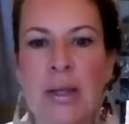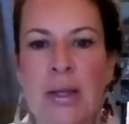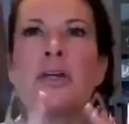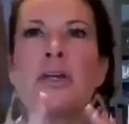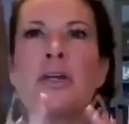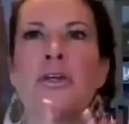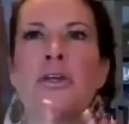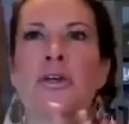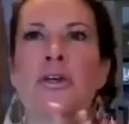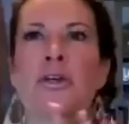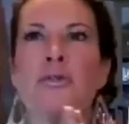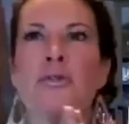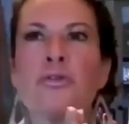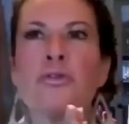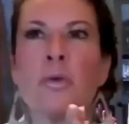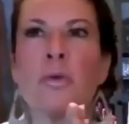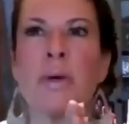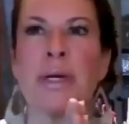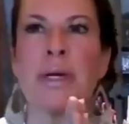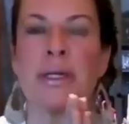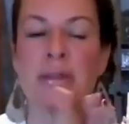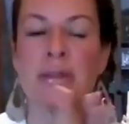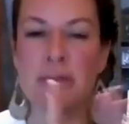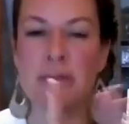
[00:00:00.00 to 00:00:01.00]
you
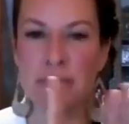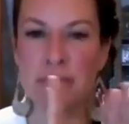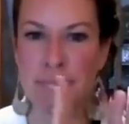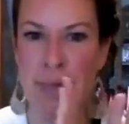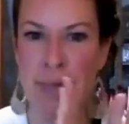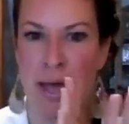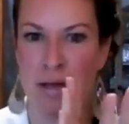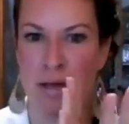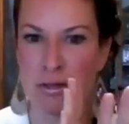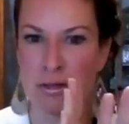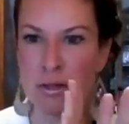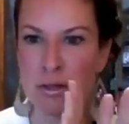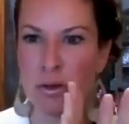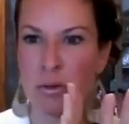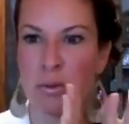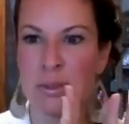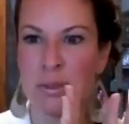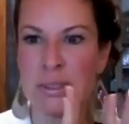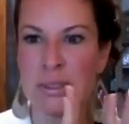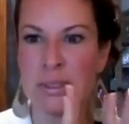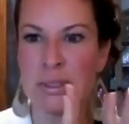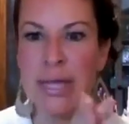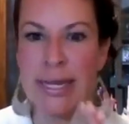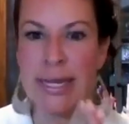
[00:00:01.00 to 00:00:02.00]
joined that, so it
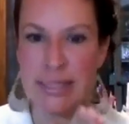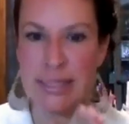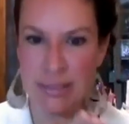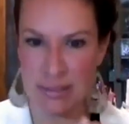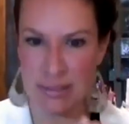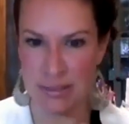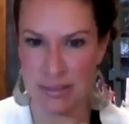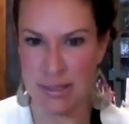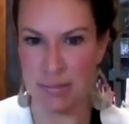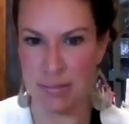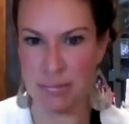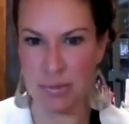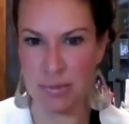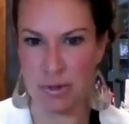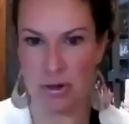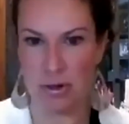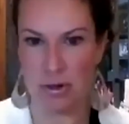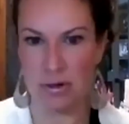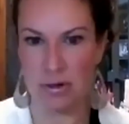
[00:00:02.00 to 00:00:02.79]
was late December.